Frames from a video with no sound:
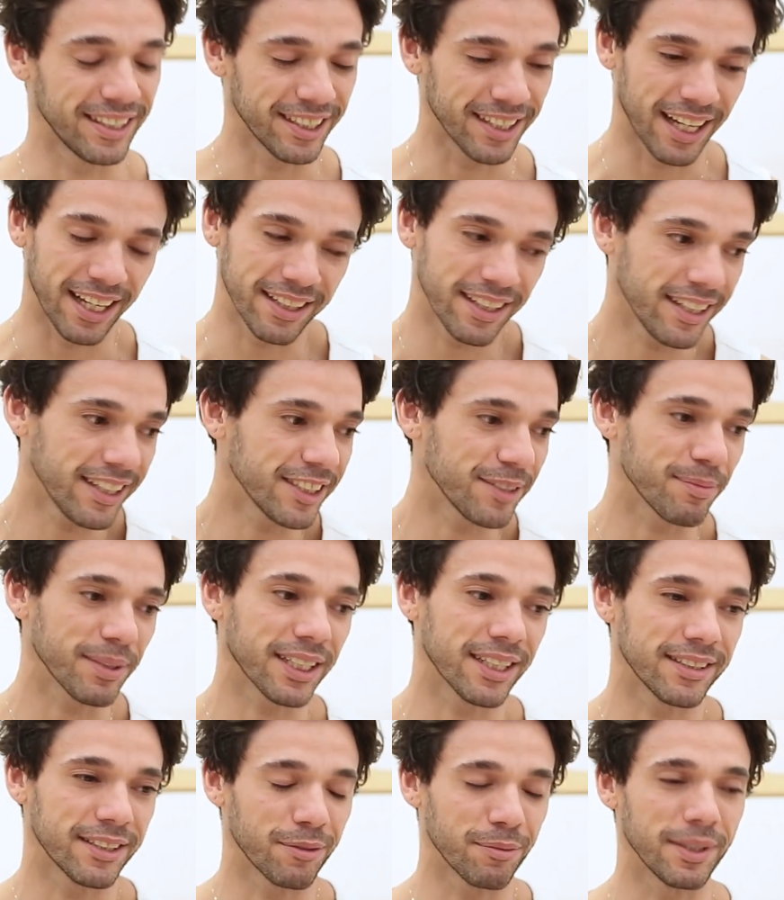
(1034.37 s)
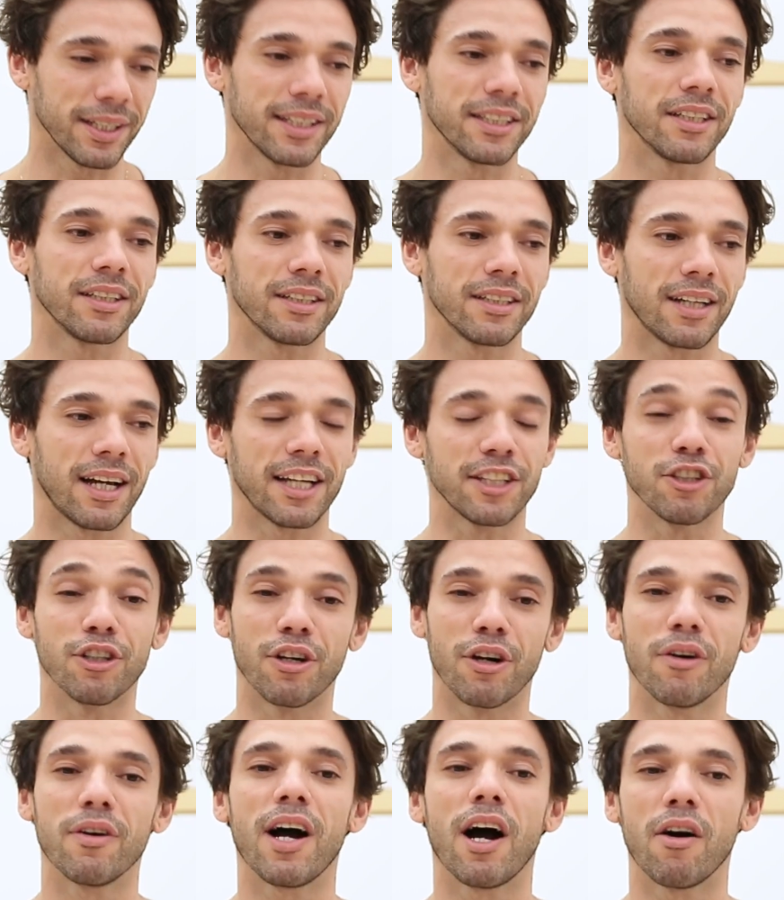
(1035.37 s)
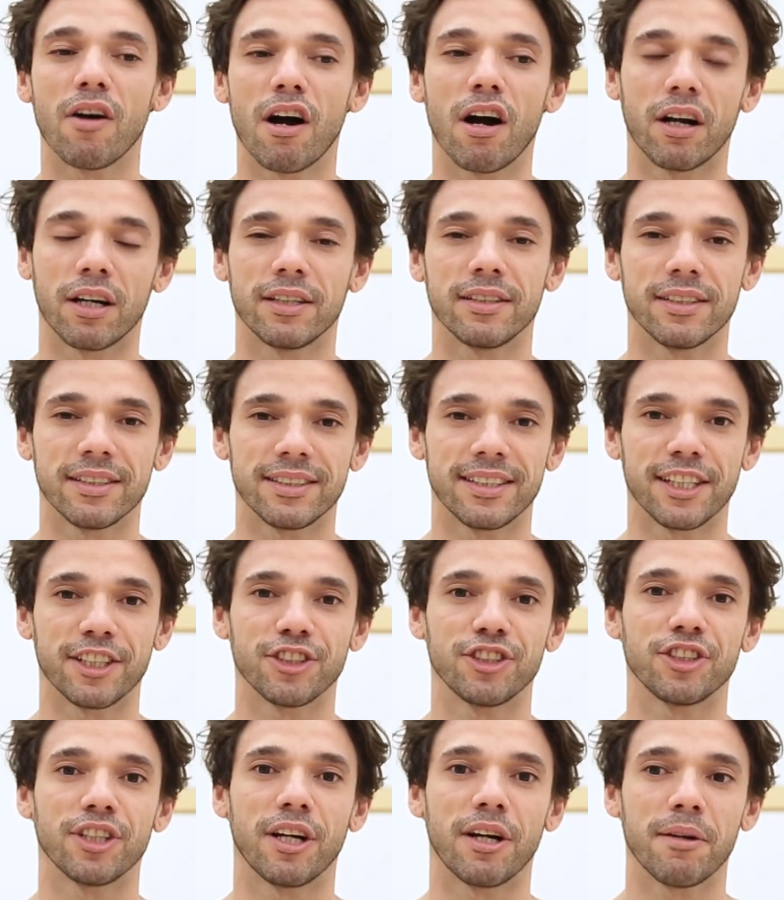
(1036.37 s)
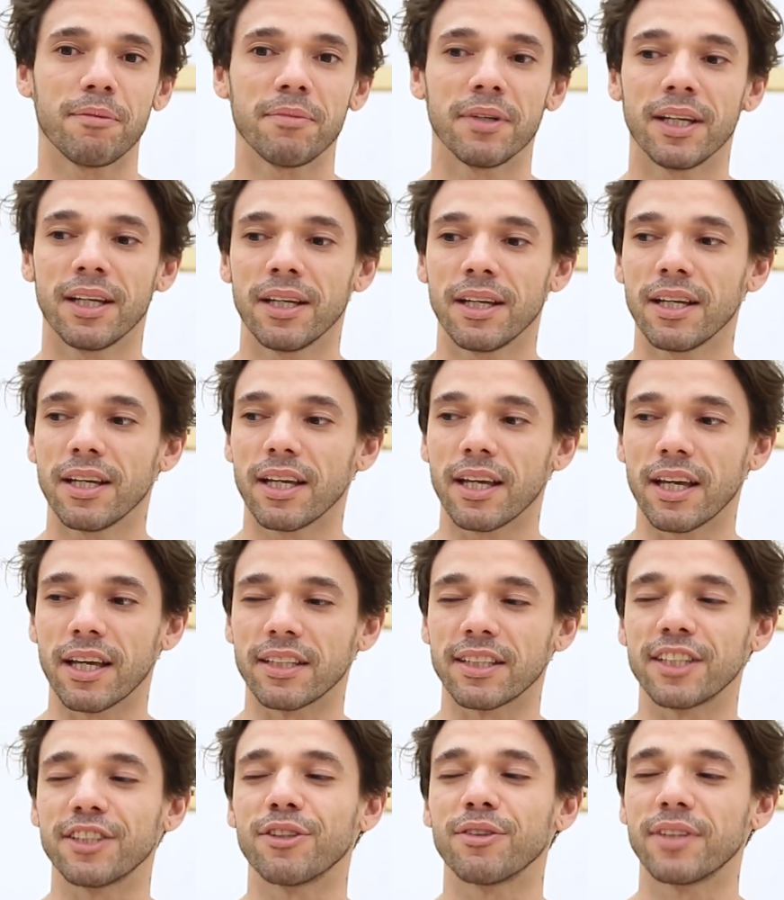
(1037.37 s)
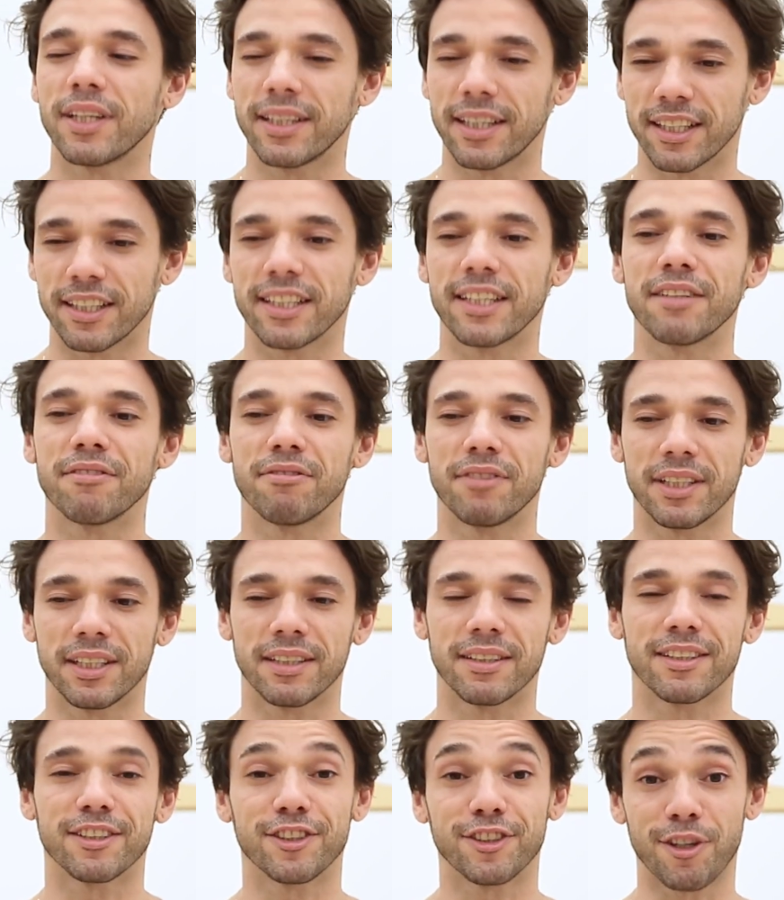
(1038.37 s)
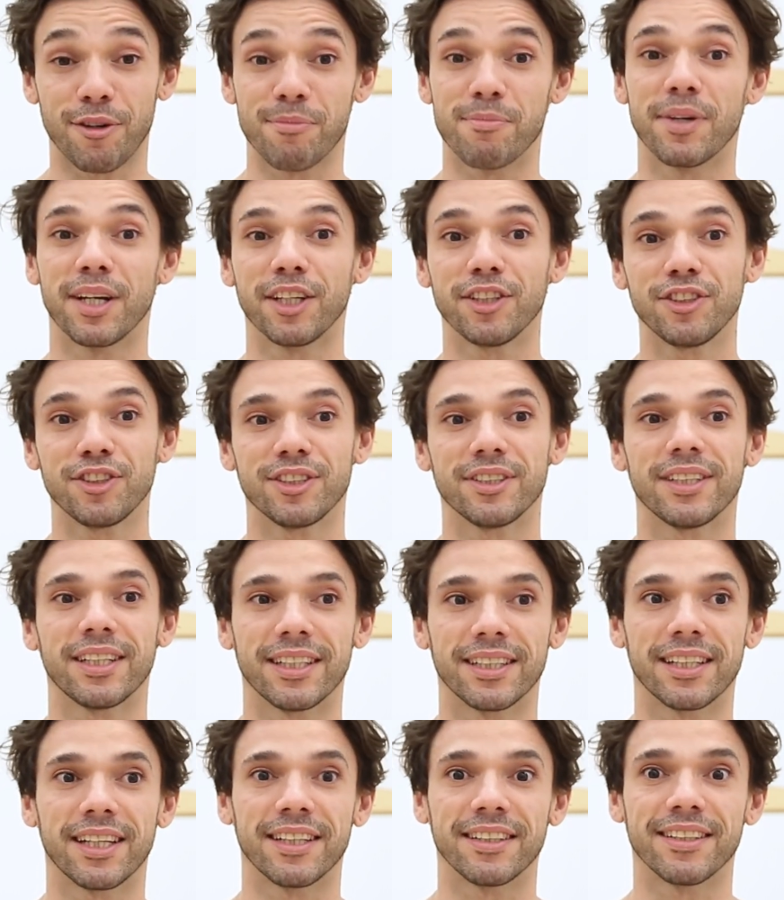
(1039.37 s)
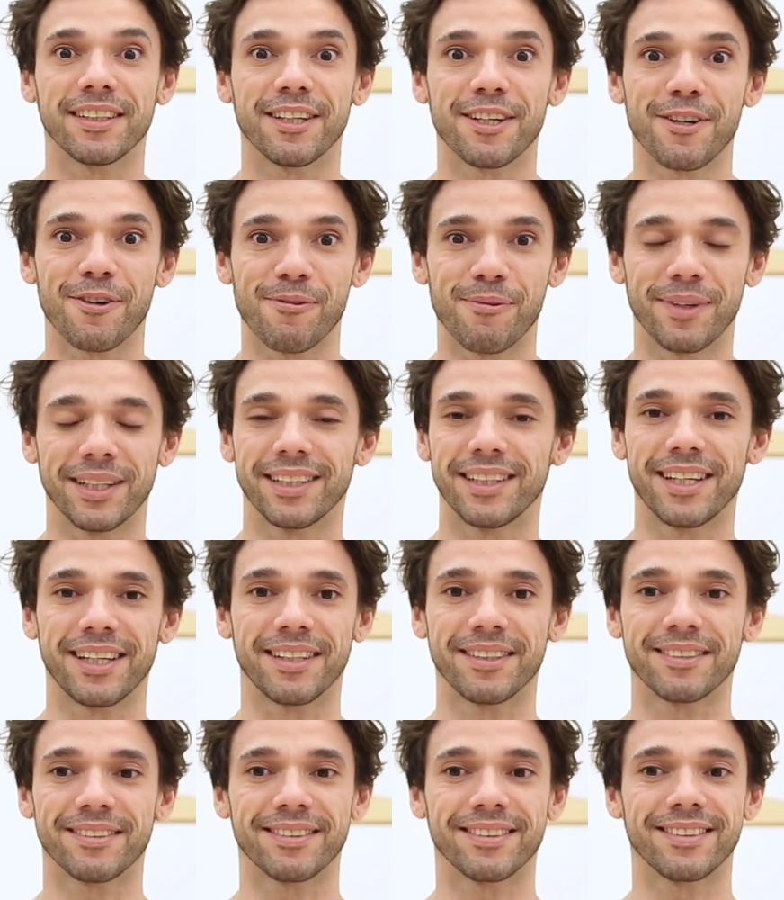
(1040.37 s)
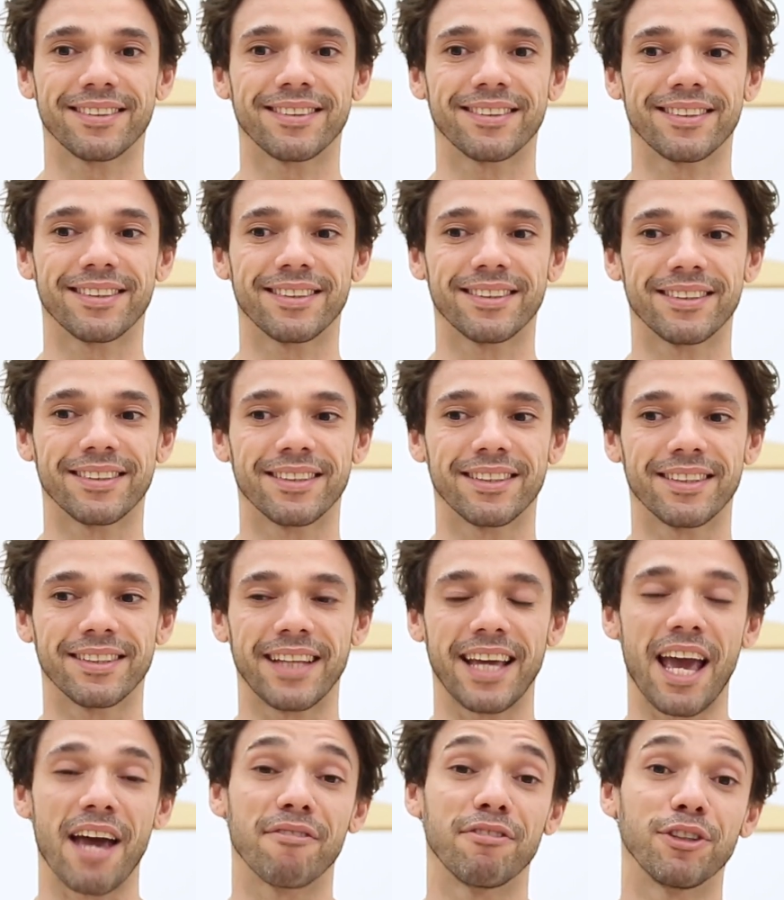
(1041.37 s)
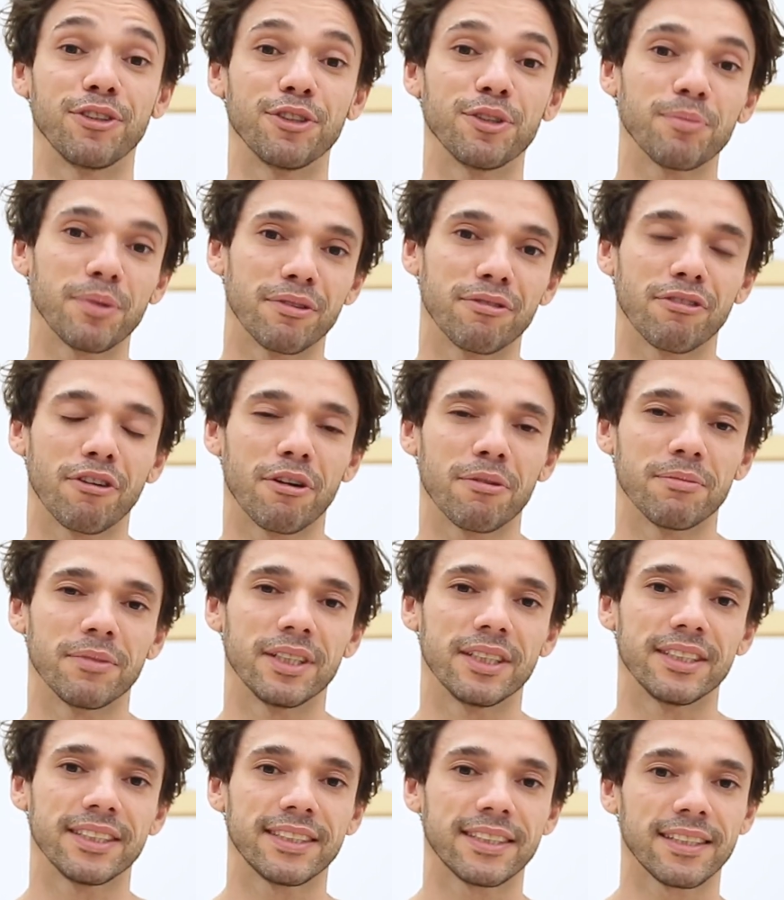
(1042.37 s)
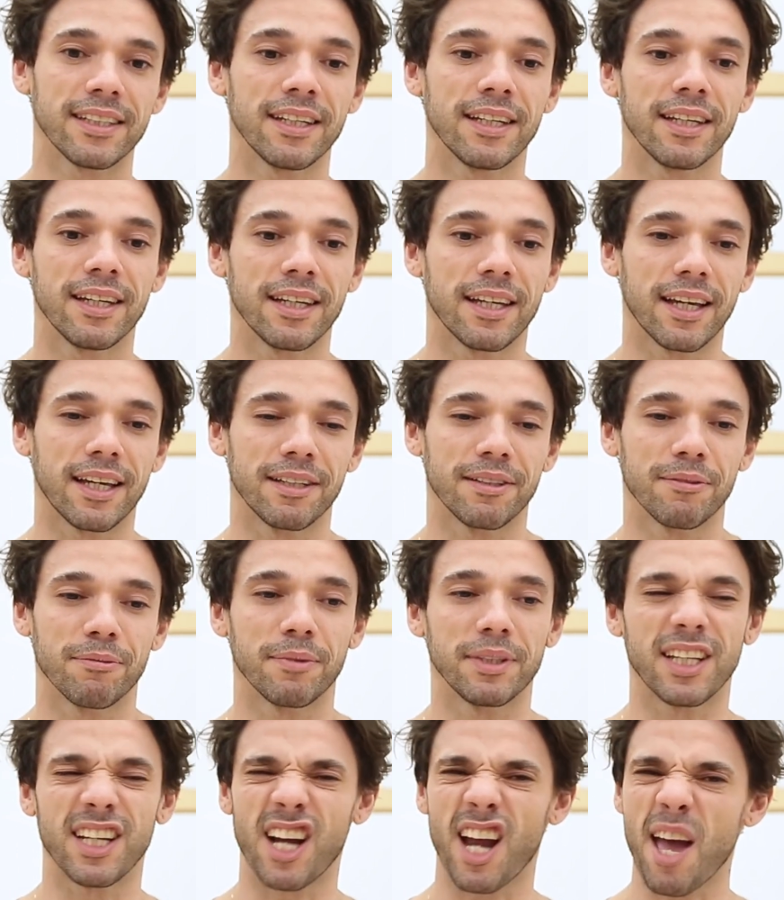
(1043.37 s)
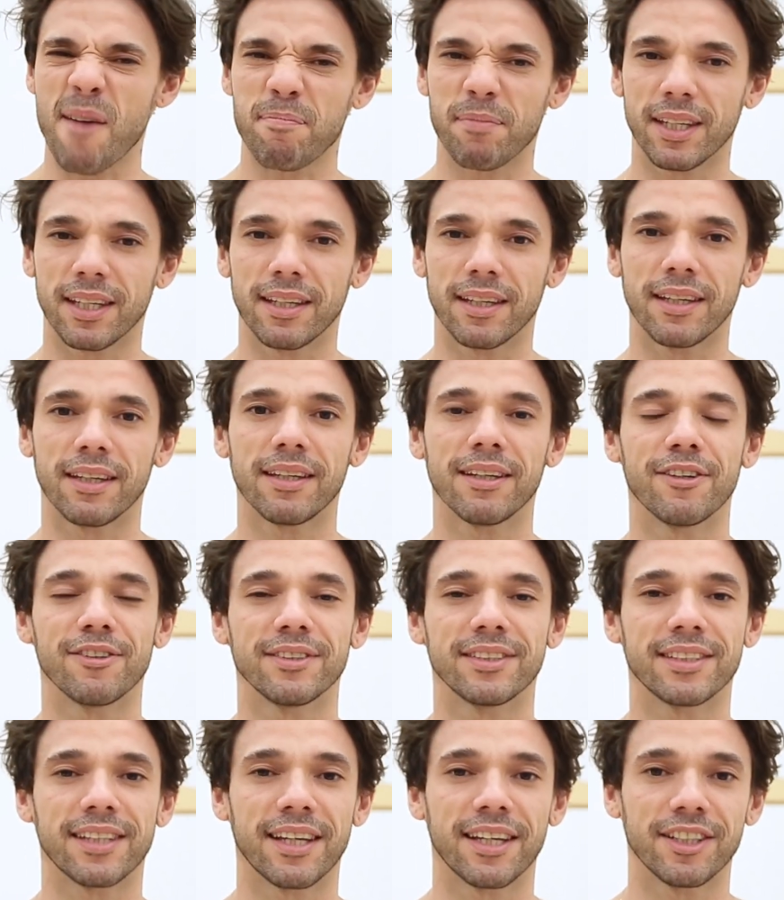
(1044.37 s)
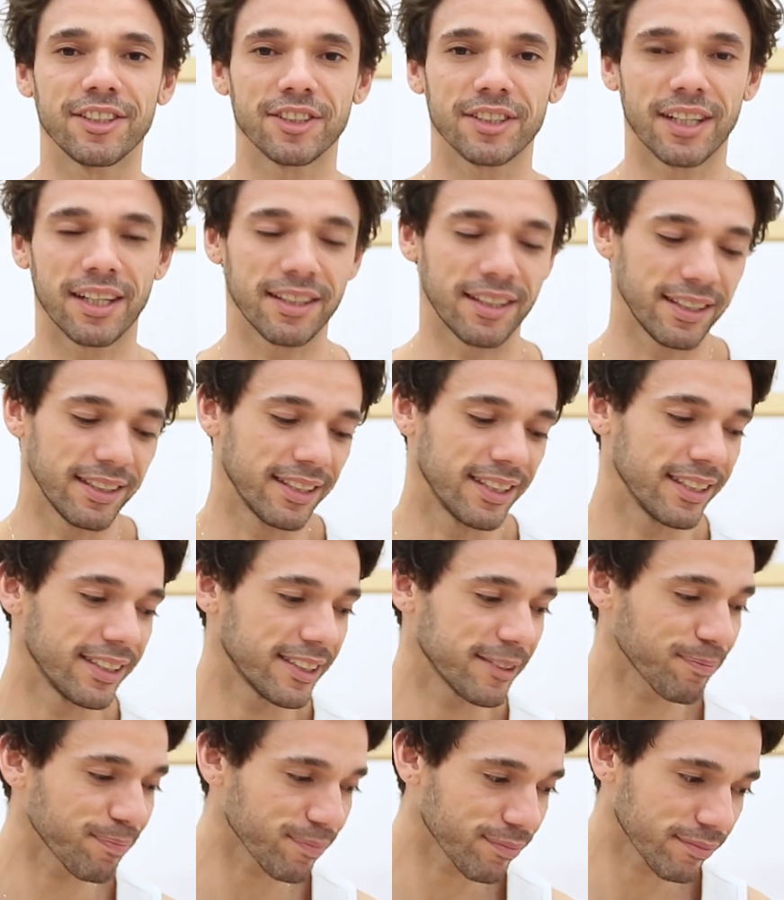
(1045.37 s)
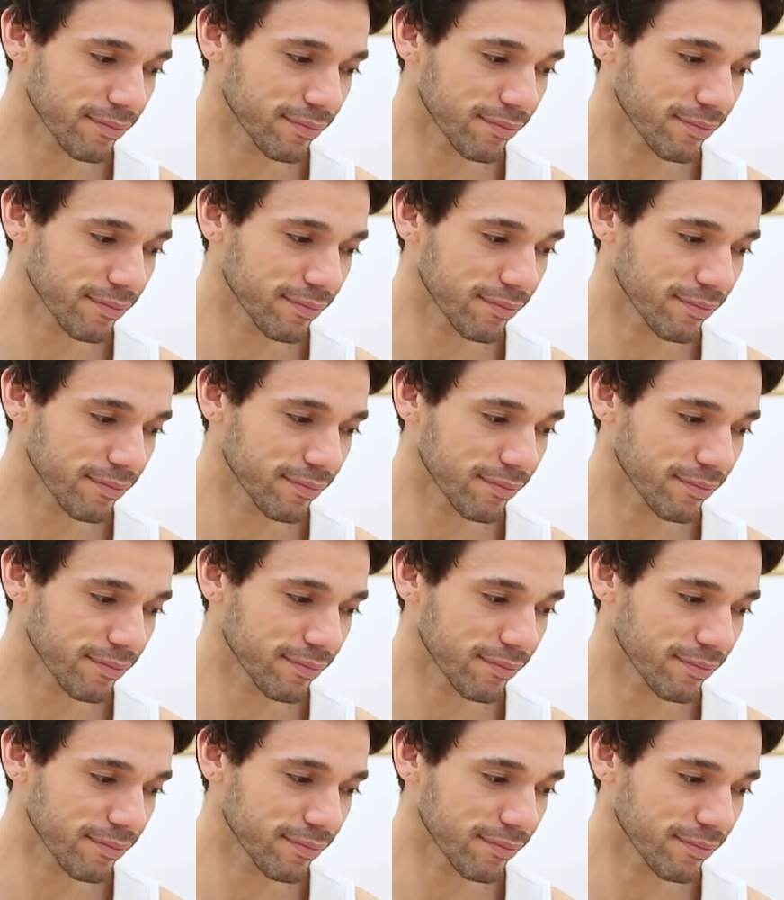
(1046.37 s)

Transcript: I think it's because I know how hard is their job, and I know that they're giving so much, and then when they have a good performance, and when they're happy on stage, I think this,